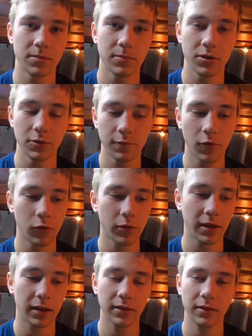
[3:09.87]
I'm going to do full
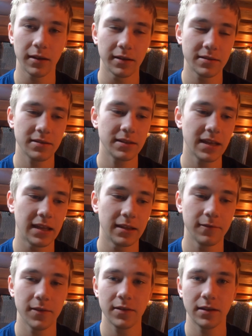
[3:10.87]
length, like 10
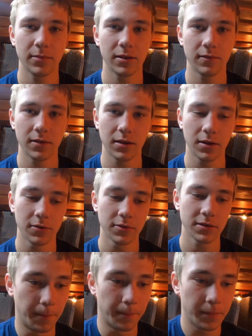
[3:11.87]
to 15 minute videos.